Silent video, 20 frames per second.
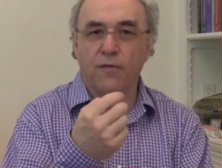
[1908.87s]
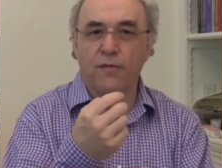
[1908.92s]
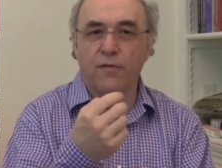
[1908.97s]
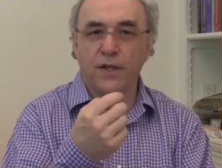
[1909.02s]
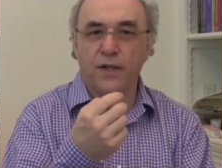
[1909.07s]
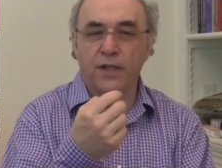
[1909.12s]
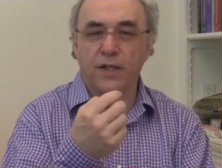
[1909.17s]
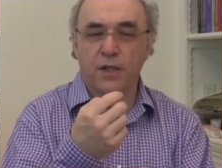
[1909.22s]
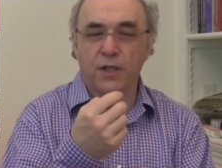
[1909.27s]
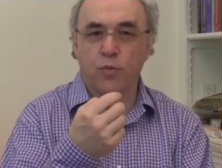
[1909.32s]

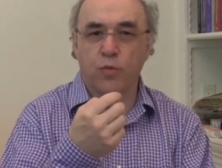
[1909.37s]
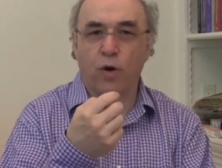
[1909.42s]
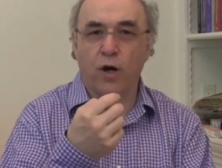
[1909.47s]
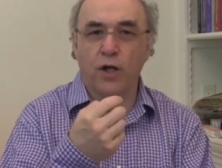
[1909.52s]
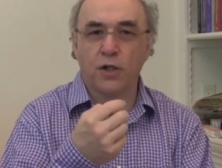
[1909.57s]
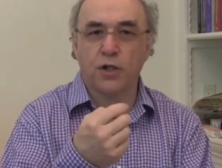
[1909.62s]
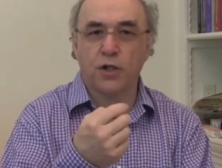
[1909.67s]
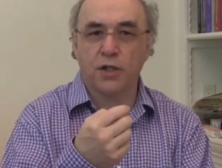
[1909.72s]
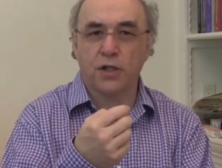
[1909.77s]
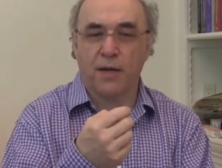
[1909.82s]
fitness
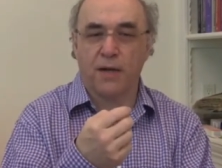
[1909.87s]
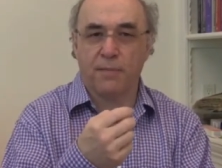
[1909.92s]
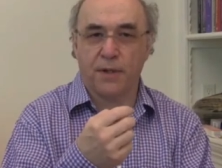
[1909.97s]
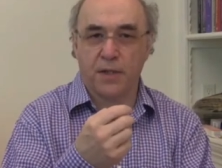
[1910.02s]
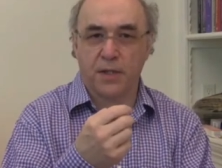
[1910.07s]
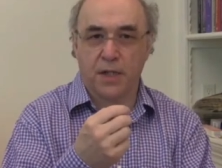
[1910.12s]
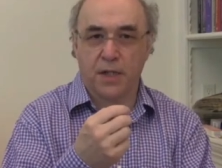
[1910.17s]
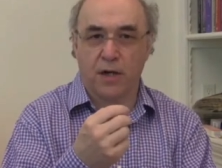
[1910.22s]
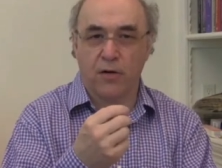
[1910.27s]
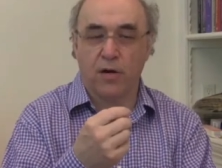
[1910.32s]
watch type
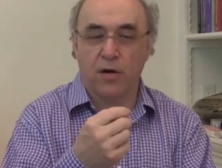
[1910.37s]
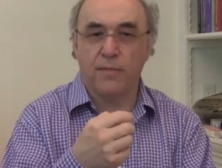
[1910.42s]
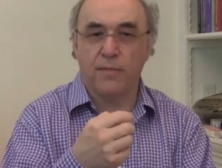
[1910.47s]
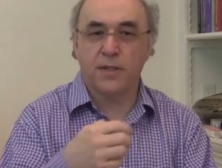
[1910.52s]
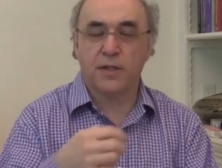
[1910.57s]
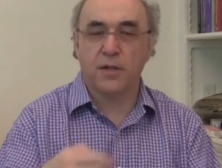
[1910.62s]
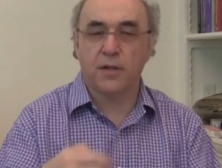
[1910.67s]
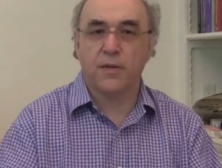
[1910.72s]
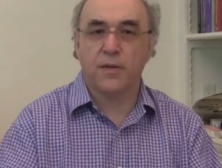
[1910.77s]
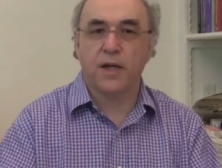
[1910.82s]

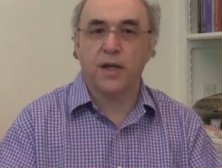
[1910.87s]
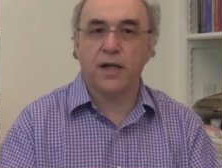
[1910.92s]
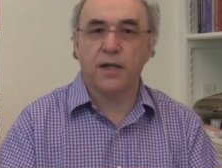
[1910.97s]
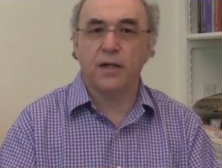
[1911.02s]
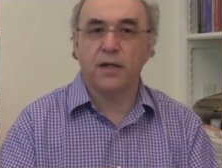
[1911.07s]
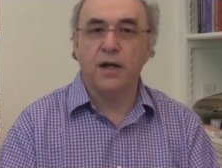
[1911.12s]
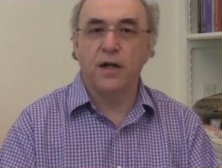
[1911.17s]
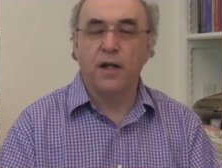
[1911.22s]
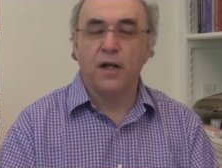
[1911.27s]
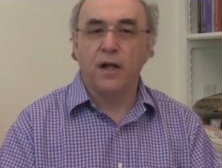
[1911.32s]
accelerometer
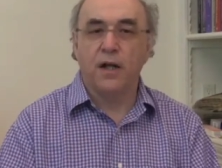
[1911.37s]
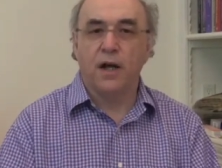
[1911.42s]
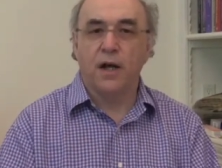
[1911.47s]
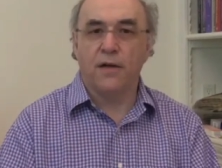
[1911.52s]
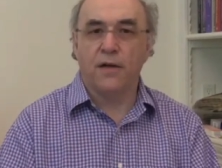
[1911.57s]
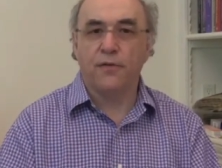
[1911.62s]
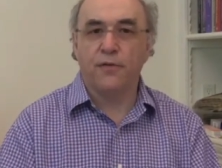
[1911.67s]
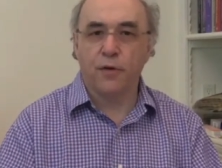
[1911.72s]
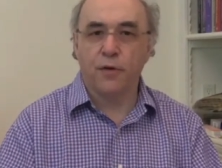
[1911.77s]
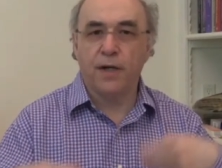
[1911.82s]
thing,
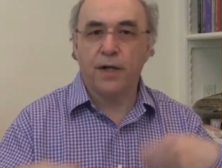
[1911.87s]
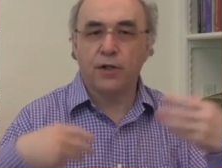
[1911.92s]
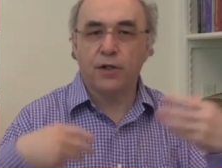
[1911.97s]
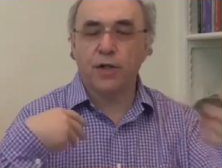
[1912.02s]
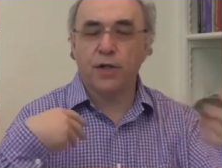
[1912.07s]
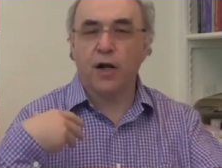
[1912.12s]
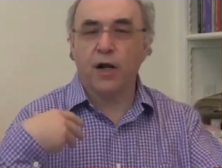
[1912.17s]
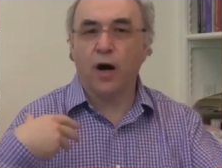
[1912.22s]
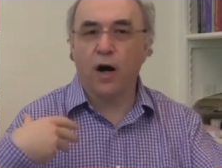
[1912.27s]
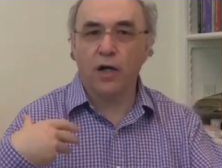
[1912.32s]
if you're
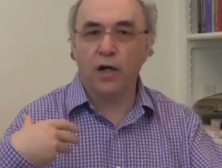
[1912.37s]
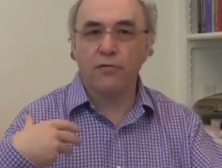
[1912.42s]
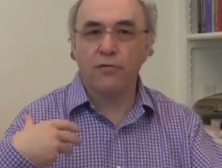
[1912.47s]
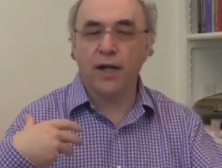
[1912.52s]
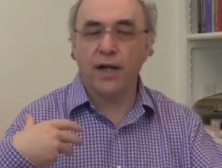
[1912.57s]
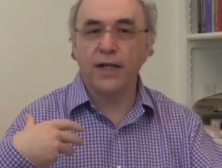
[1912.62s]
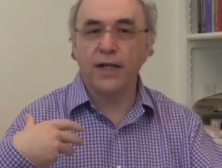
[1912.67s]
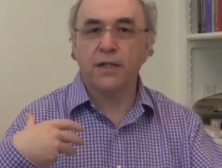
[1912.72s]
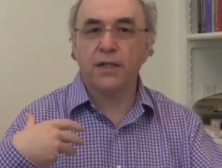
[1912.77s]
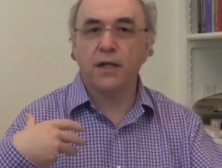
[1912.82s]
measuring heart
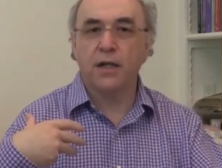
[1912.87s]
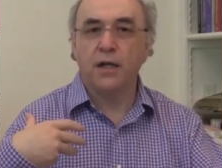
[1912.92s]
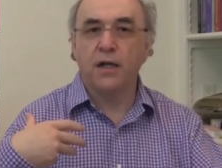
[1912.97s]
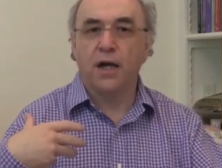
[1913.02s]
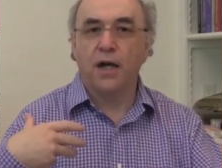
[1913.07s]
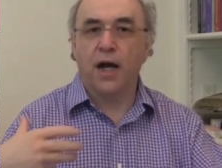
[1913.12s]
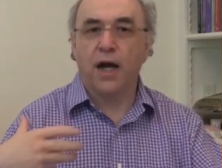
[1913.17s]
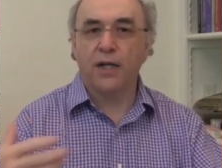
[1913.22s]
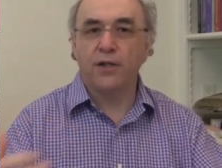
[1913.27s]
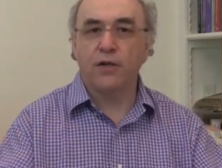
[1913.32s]
rate
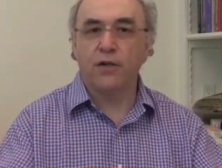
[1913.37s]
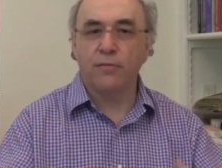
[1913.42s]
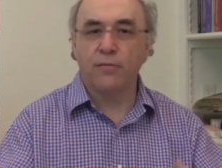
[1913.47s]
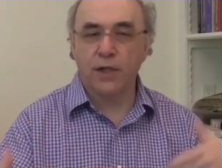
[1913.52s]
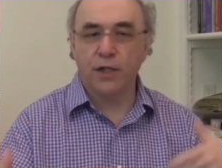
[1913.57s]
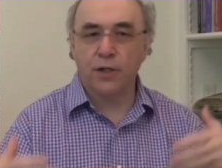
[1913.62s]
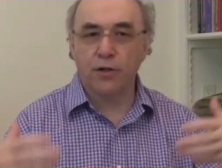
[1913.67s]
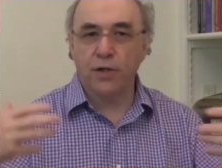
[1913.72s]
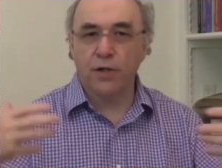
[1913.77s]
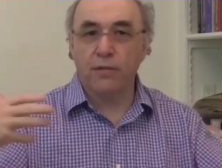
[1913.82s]
and you're
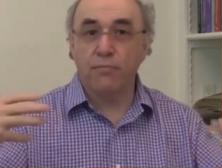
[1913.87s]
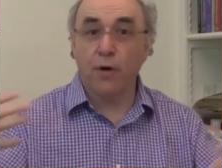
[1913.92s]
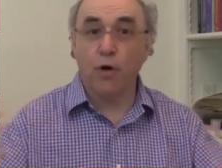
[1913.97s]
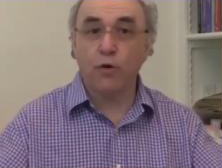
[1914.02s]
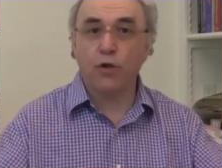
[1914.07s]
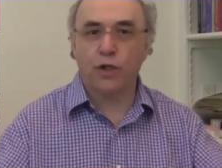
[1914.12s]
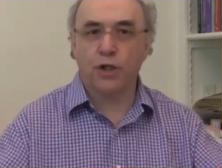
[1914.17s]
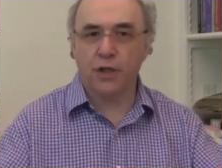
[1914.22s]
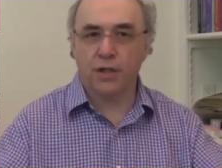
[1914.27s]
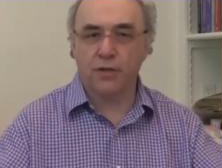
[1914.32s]
measuring
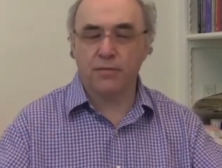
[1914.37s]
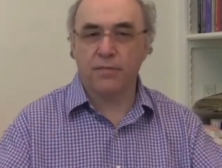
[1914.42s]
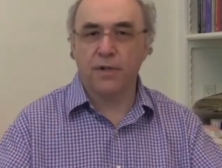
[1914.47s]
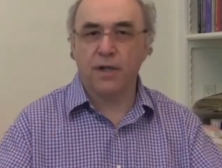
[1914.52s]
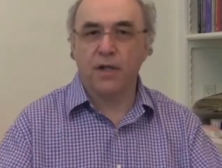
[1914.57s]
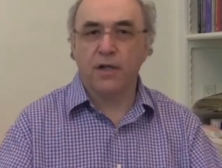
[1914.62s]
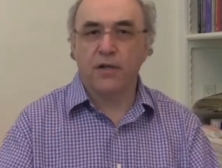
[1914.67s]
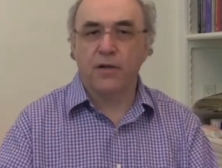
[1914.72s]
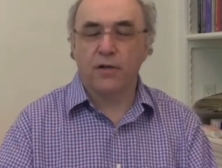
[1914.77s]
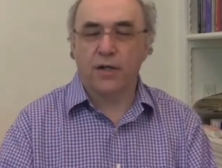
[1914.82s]
motion,
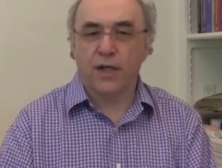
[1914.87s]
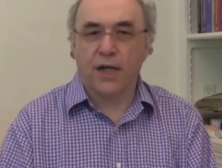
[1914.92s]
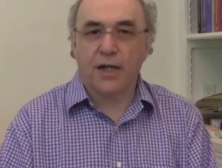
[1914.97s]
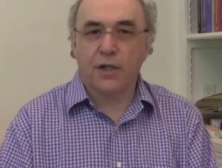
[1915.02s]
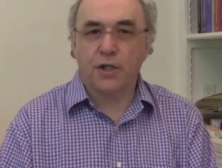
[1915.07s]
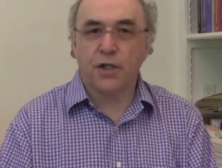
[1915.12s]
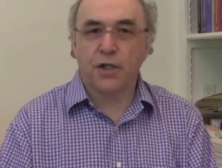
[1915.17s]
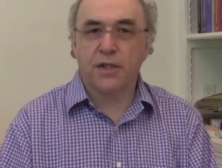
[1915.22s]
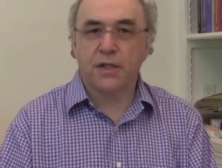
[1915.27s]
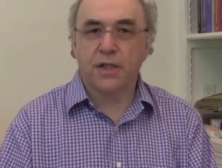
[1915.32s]
you can
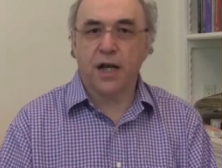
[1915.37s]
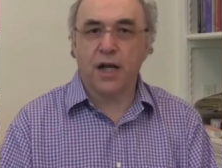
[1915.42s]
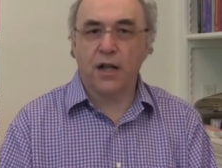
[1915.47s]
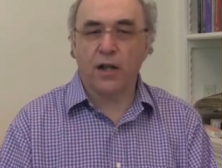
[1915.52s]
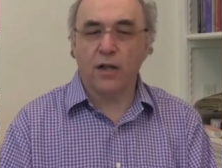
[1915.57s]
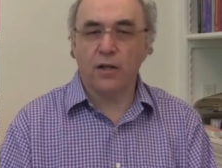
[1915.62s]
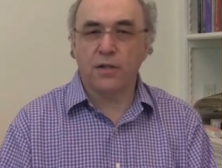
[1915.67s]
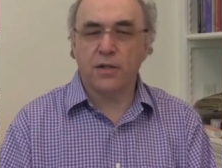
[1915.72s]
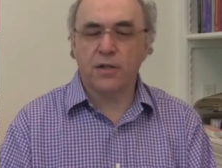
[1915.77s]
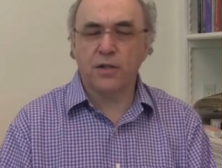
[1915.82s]
actually
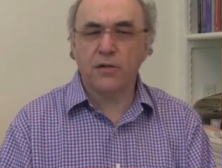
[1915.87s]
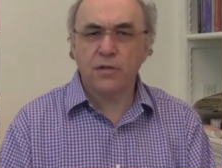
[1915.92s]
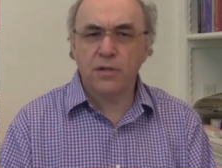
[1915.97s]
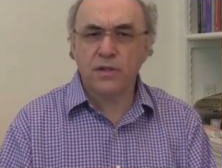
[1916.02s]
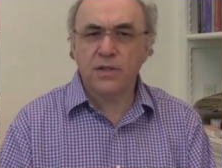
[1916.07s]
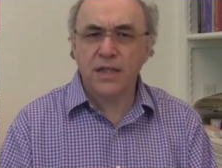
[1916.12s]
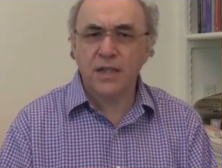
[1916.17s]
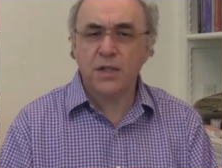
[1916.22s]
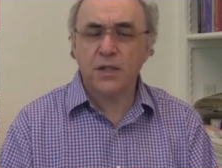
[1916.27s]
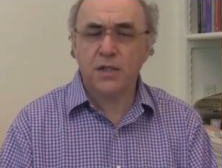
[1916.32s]
tell, to a
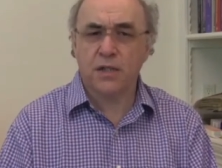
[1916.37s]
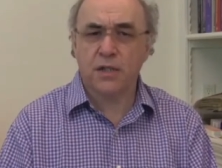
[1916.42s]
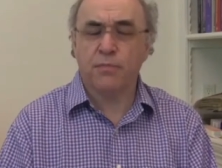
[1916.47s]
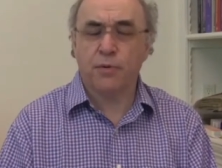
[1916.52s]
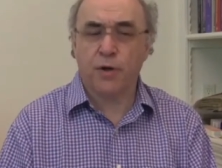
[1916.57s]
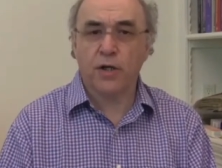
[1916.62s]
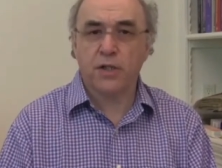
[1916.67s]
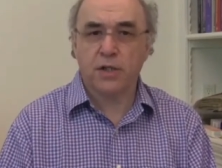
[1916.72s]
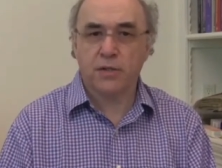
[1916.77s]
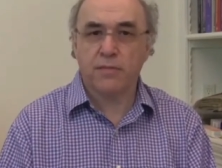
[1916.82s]
decent
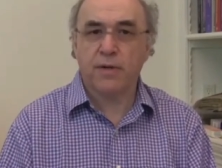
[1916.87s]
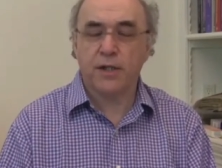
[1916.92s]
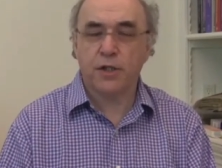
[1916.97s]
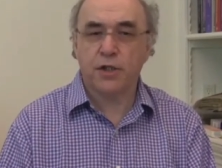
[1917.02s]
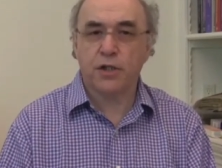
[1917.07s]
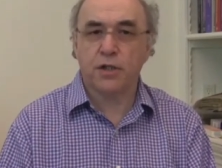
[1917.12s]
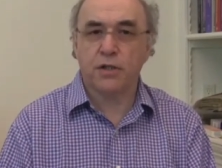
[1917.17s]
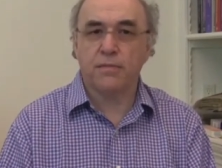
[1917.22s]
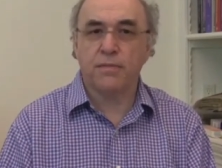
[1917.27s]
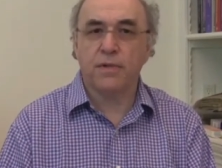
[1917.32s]

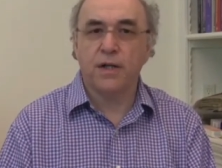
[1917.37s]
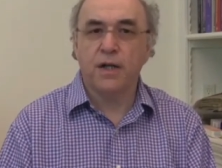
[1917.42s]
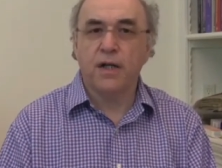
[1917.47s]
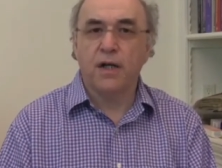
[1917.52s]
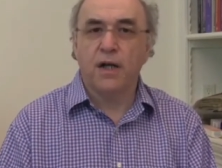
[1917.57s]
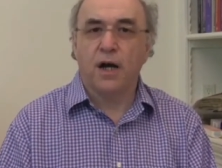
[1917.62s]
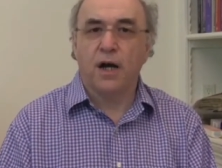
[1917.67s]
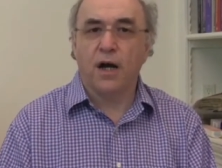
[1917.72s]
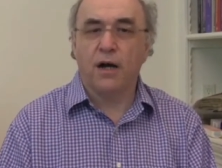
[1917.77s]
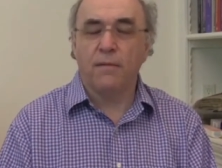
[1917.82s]
approximation,
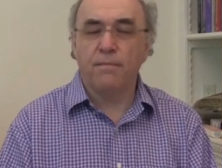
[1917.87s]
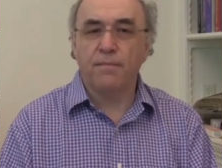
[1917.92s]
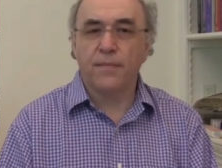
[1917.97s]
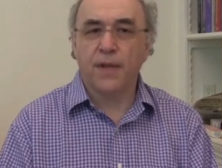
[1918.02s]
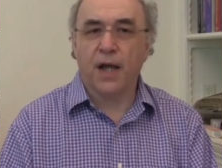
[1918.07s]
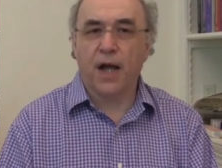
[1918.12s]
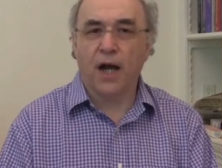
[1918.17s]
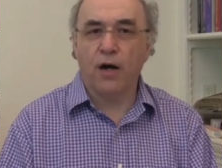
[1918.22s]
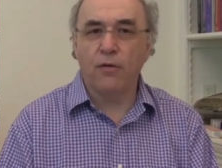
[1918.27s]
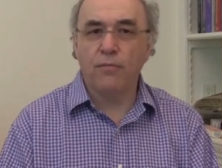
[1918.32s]

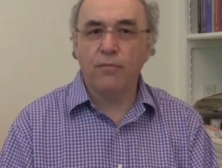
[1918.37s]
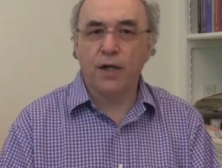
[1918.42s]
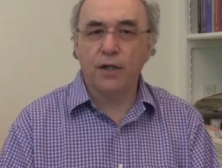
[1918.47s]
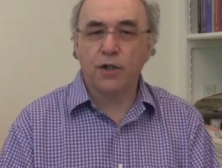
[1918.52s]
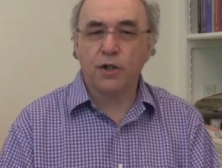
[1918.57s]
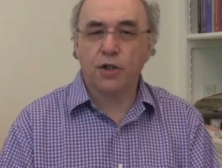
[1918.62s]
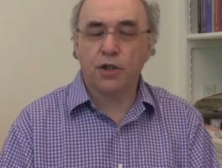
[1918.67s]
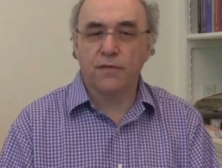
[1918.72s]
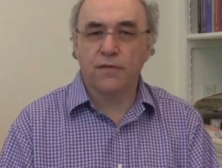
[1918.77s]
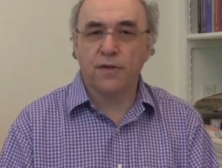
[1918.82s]
how
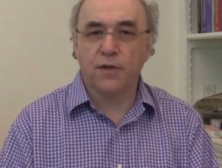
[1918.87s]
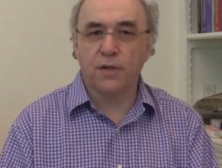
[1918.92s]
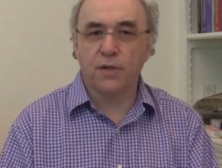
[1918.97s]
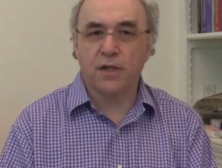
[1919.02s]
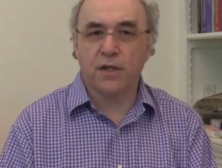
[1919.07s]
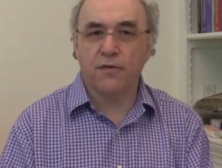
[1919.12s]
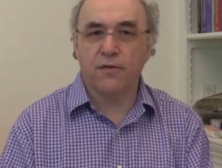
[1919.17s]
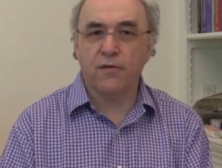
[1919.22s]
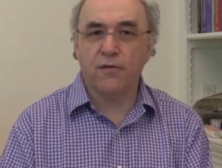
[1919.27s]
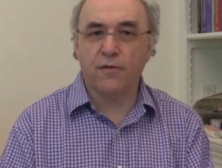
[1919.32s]
much of those
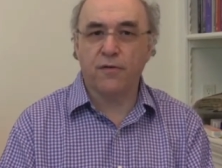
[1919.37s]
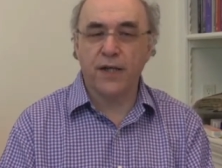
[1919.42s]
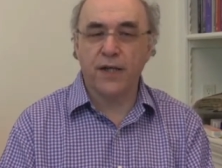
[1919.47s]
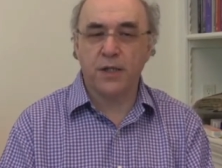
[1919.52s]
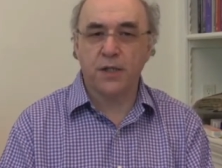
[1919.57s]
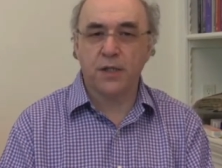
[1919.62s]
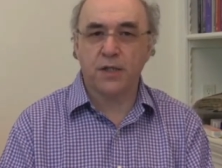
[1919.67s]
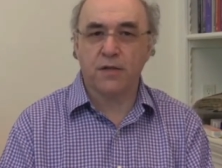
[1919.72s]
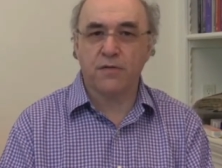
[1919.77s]
different phases of